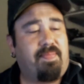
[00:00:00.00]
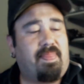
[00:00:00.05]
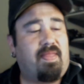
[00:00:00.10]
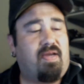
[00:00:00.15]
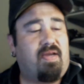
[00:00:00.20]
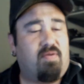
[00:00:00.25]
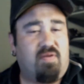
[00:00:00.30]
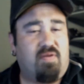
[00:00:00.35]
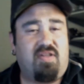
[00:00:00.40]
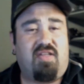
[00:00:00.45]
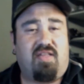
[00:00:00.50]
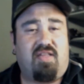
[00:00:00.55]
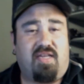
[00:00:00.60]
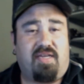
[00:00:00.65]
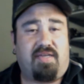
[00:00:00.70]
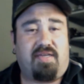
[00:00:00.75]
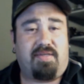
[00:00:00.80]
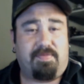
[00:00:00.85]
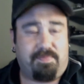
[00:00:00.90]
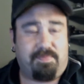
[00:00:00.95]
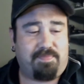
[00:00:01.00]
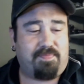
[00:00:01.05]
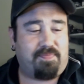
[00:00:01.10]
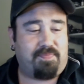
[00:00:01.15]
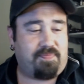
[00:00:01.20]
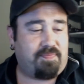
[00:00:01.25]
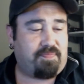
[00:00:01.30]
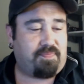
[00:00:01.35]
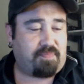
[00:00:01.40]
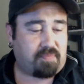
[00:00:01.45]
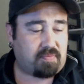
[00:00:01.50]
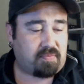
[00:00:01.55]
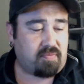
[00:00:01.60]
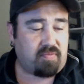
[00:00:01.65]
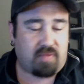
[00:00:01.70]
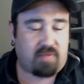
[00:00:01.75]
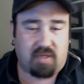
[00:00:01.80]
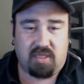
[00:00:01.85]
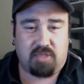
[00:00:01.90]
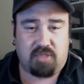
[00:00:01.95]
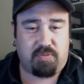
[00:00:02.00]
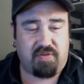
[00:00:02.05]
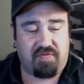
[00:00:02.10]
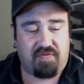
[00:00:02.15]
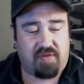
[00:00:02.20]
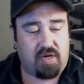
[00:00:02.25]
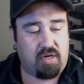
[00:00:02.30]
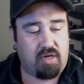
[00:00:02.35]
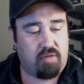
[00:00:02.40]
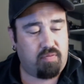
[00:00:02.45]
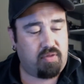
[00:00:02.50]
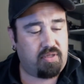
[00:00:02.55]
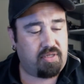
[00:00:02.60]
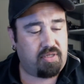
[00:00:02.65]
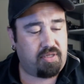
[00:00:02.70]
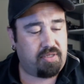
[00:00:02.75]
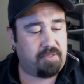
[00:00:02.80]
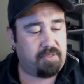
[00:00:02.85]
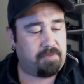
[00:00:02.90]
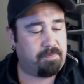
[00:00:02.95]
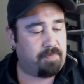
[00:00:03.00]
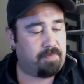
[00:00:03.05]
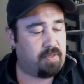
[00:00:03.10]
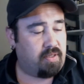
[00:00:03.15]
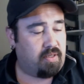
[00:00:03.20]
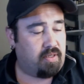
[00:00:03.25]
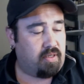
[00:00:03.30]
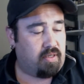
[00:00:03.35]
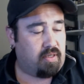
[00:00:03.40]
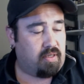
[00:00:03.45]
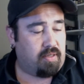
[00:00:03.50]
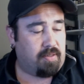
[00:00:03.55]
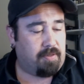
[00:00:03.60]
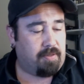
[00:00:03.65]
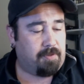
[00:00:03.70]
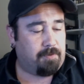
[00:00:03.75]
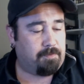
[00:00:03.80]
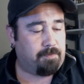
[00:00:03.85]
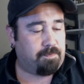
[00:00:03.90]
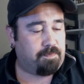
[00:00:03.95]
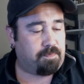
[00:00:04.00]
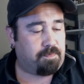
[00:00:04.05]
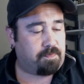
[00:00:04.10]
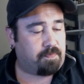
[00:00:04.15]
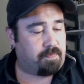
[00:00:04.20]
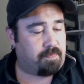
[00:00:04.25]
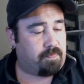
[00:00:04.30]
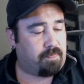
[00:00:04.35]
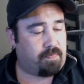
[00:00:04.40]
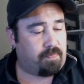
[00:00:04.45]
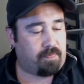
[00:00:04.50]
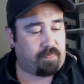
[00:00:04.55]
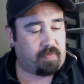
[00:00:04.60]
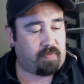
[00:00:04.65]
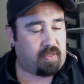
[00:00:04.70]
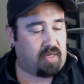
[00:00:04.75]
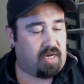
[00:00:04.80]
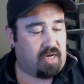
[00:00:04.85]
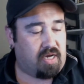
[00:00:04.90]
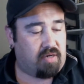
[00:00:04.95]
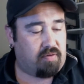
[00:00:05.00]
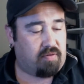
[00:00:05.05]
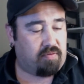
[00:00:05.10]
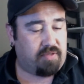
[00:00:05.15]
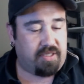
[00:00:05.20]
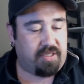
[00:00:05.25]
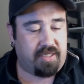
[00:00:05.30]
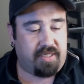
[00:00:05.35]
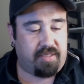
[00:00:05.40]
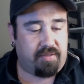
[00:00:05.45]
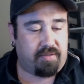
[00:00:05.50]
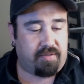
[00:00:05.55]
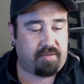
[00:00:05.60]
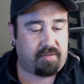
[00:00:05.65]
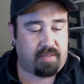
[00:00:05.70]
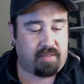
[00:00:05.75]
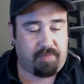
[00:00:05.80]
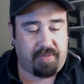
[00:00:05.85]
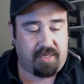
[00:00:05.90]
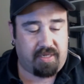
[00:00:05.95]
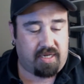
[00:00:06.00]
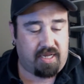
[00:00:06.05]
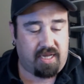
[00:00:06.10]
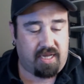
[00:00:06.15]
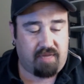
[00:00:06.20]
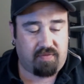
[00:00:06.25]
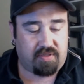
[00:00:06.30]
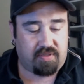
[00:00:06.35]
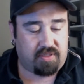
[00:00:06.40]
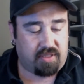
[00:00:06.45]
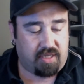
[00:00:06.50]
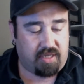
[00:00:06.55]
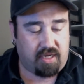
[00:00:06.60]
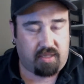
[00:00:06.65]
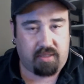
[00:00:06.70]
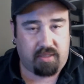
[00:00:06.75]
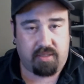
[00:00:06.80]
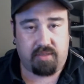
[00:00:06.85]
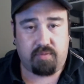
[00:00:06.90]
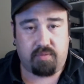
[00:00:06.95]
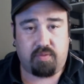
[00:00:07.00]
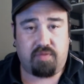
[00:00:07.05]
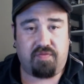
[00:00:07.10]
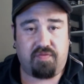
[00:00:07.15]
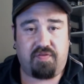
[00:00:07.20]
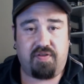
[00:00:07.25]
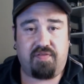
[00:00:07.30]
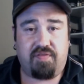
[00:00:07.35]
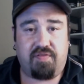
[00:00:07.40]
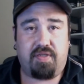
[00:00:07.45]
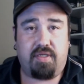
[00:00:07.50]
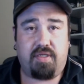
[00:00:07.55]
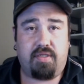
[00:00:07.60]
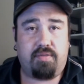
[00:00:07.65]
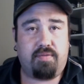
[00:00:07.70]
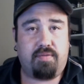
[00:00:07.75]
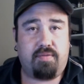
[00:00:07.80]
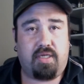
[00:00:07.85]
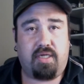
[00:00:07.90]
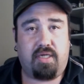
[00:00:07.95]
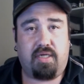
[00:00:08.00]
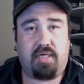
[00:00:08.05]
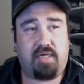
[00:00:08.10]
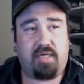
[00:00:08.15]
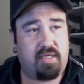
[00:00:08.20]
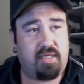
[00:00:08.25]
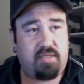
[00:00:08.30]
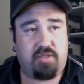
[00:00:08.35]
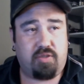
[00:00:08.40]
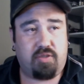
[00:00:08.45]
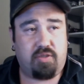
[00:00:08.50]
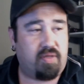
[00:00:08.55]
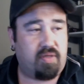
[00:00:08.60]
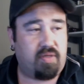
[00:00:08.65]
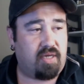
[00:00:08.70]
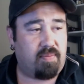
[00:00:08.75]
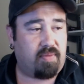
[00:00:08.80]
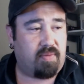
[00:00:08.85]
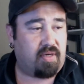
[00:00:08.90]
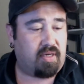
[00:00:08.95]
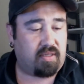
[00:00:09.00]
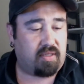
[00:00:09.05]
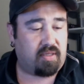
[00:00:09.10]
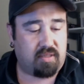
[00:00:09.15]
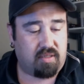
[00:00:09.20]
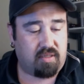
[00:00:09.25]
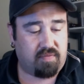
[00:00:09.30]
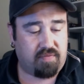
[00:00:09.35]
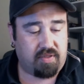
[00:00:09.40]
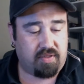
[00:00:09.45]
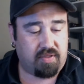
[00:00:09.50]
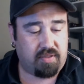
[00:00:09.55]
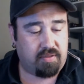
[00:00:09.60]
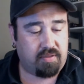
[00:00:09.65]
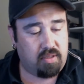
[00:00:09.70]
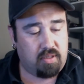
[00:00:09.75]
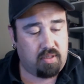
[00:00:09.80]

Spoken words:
I really like it. It's been firing really good. Um, I don't need. I mean, I have a Sigelli 150, and I enjoy that box. Loved it.